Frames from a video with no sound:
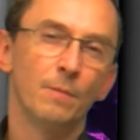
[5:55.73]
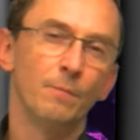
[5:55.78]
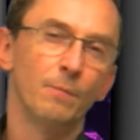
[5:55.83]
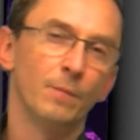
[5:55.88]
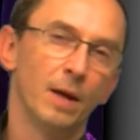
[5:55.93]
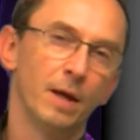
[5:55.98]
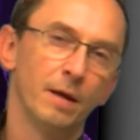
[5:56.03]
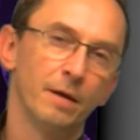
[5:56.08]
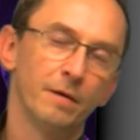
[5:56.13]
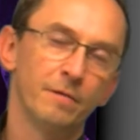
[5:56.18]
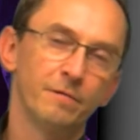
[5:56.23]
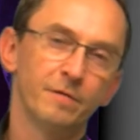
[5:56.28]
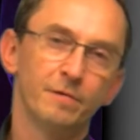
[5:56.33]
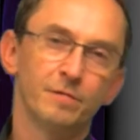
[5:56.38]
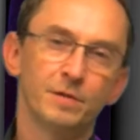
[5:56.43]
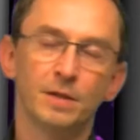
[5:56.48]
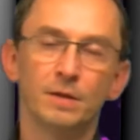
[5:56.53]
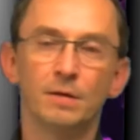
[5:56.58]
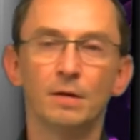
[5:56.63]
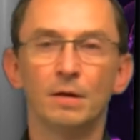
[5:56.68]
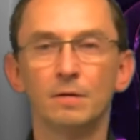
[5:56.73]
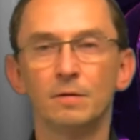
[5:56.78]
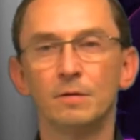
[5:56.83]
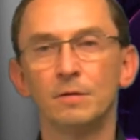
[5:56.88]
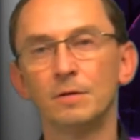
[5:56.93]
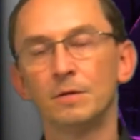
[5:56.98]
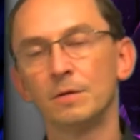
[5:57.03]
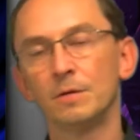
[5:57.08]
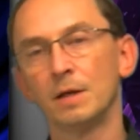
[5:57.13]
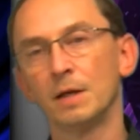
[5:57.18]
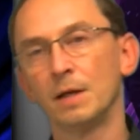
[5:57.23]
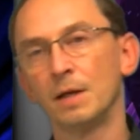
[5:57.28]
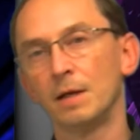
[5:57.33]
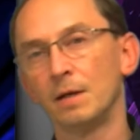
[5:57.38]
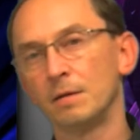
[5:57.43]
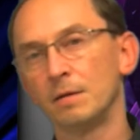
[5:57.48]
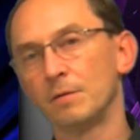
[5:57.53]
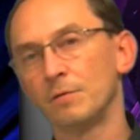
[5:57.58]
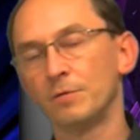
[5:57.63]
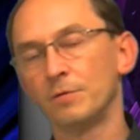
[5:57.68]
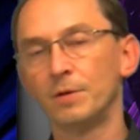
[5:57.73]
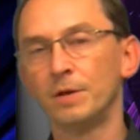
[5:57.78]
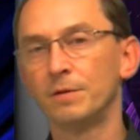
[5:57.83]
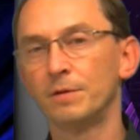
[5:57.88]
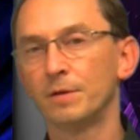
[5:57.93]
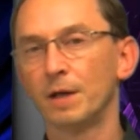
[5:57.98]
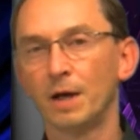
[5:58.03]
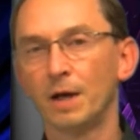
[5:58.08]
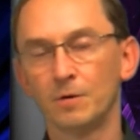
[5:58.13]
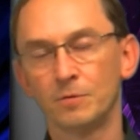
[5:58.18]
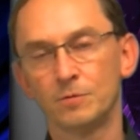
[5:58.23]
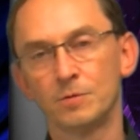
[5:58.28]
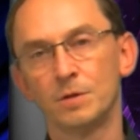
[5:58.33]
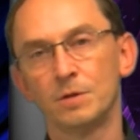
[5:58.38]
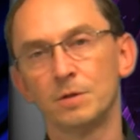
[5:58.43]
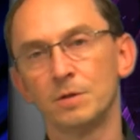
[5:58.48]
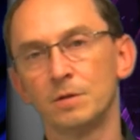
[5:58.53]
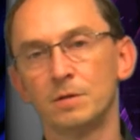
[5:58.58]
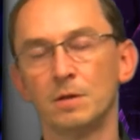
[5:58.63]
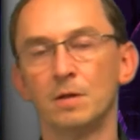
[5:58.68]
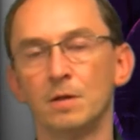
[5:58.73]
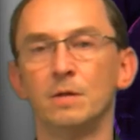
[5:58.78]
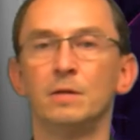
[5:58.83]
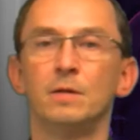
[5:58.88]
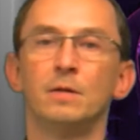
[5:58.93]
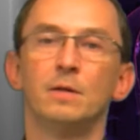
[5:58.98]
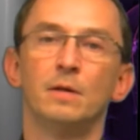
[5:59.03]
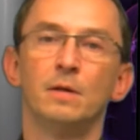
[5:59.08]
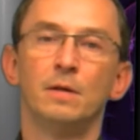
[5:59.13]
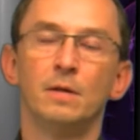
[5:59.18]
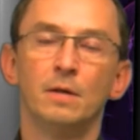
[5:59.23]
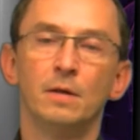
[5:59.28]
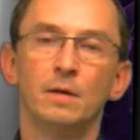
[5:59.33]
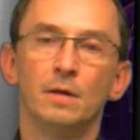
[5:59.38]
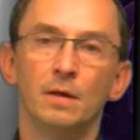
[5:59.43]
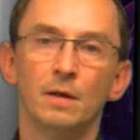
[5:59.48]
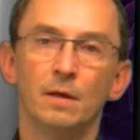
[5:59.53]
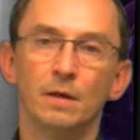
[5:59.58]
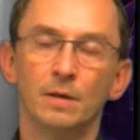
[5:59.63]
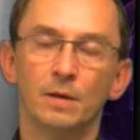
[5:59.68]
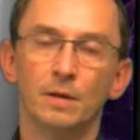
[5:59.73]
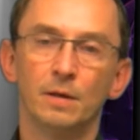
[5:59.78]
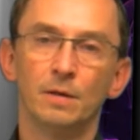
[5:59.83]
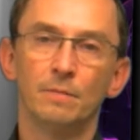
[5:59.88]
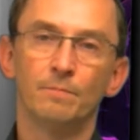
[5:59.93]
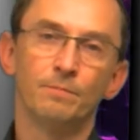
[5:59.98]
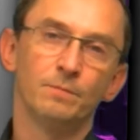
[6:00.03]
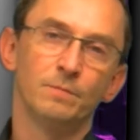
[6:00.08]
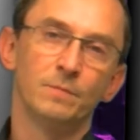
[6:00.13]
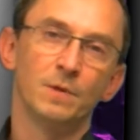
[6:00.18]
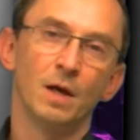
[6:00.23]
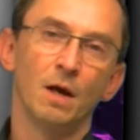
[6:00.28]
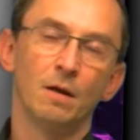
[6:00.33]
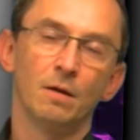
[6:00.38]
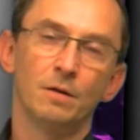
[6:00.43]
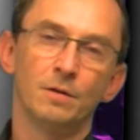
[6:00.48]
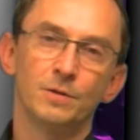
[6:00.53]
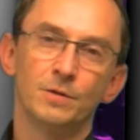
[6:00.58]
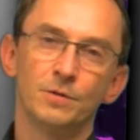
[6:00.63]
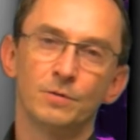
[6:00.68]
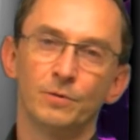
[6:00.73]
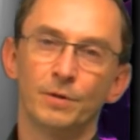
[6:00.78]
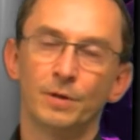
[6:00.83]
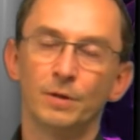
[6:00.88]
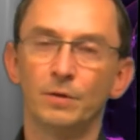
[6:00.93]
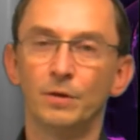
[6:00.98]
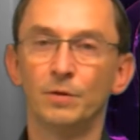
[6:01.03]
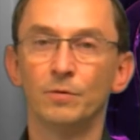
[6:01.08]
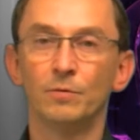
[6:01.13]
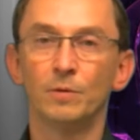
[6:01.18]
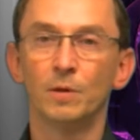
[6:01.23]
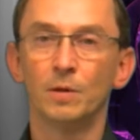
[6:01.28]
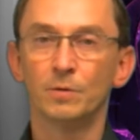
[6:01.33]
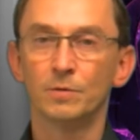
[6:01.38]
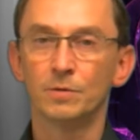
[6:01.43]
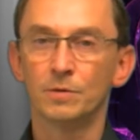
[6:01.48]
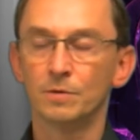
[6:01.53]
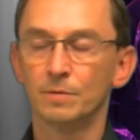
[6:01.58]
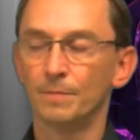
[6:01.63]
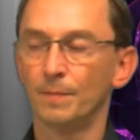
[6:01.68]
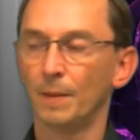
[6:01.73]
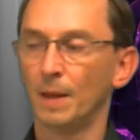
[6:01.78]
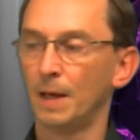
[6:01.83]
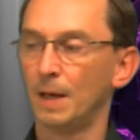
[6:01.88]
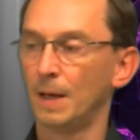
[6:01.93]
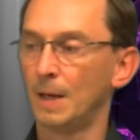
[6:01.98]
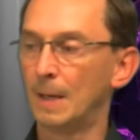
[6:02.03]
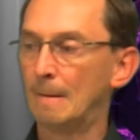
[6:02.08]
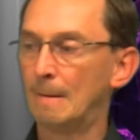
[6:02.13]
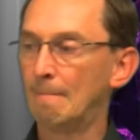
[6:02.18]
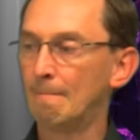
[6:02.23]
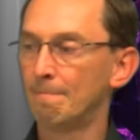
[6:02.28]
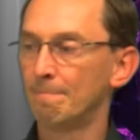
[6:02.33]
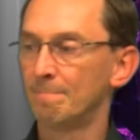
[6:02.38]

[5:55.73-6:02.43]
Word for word: uh, 1500 and 3000 uh, dollars or euros um,